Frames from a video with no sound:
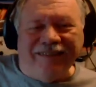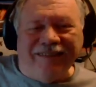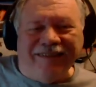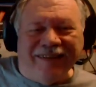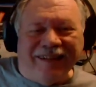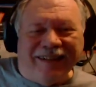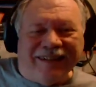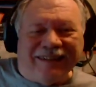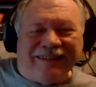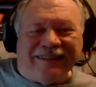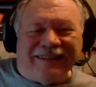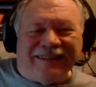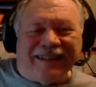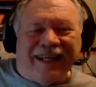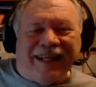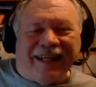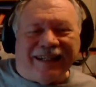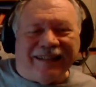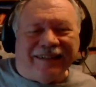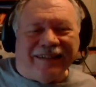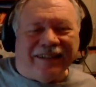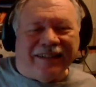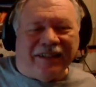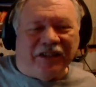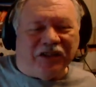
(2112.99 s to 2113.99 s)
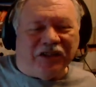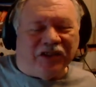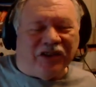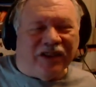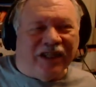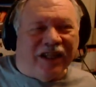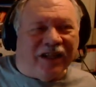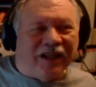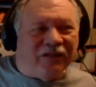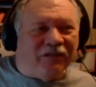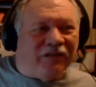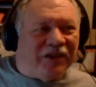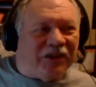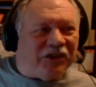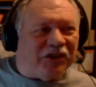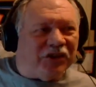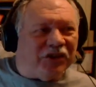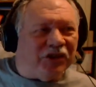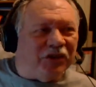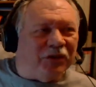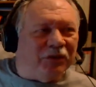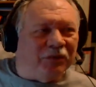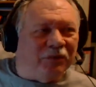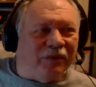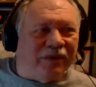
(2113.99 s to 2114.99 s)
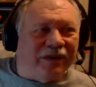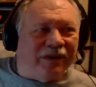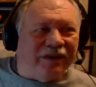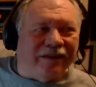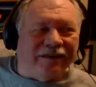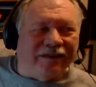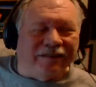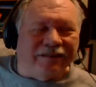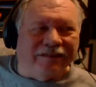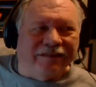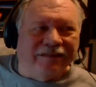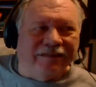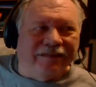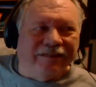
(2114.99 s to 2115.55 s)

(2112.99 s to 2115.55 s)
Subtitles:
exactly, because you're not quite sure where,